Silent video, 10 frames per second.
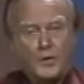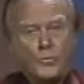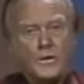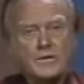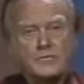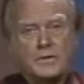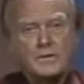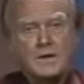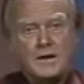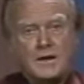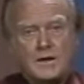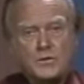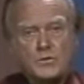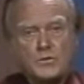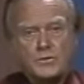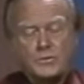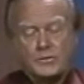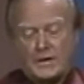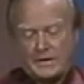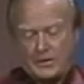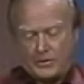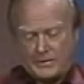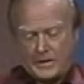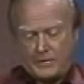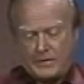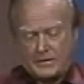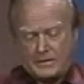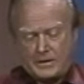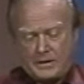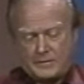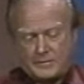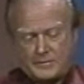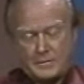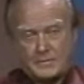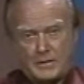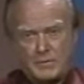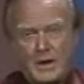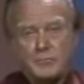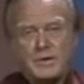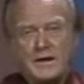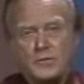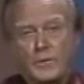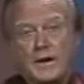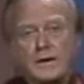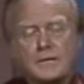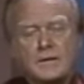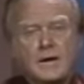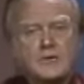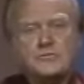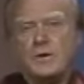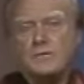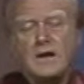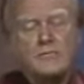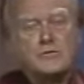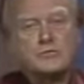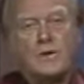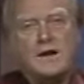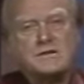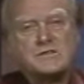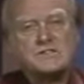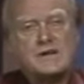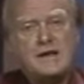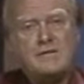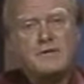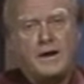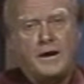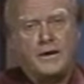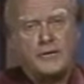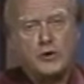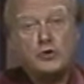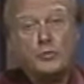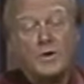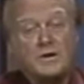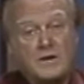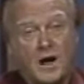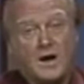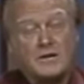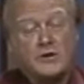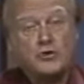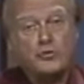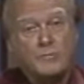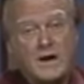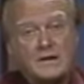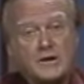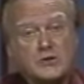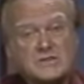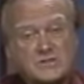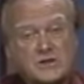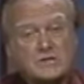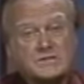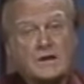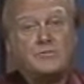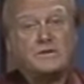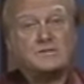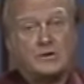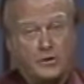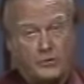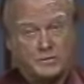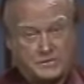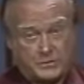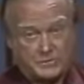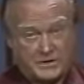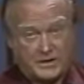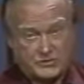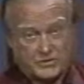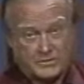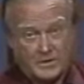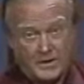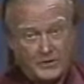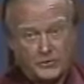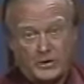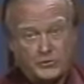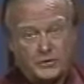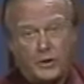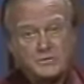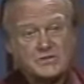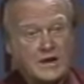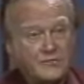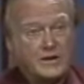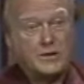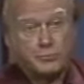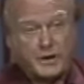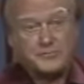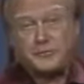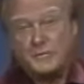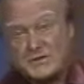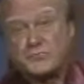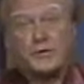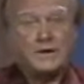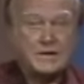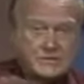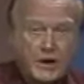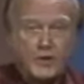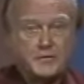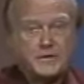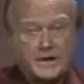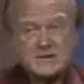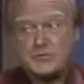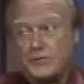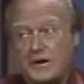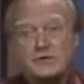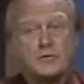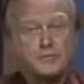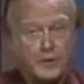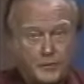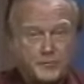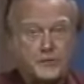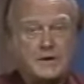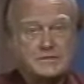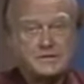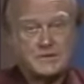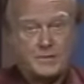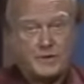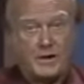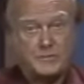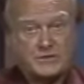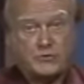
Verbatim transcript: Wonderful. Now get all the air out again. By the way, don't ever try to save air. You are not a pneumatic savings and loan association. You know, you don't save a little breath from this phrase for the next phrase or for a phrase that's coming up that's